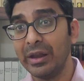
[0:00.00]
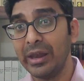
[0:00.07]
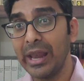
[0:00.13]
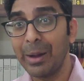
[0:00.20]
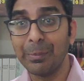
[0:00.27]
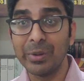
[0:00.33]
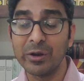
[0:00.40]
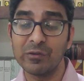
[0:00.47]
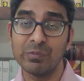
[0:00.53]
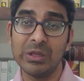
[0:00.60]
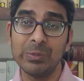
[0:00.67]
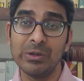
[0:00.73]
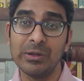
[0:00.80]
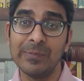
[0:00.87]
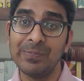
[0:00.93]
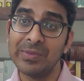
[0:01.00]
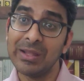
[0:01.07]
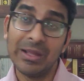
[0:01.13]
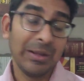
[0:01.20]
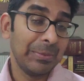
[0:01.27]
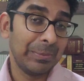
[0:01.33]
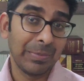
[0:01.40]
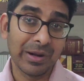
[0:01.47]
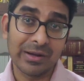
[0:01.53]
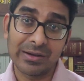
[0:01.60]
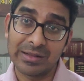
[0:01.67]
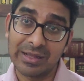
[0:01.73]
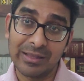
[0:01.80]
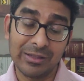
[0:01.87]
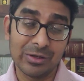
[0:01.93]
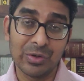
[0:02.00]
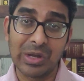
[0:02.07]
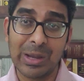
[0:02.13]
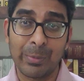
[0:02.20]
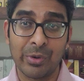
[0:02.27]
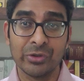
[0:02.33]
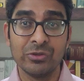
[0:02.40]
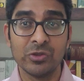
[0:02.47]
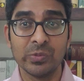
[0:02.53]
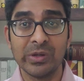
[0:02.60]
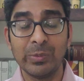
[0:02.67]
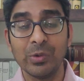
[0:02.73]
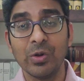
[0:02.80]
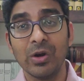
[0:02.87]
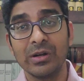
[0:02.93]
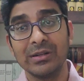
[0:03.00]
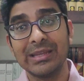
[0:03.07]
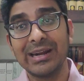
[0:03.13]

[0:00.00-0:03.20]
number of people. But hey, I'm not the Supreme Court.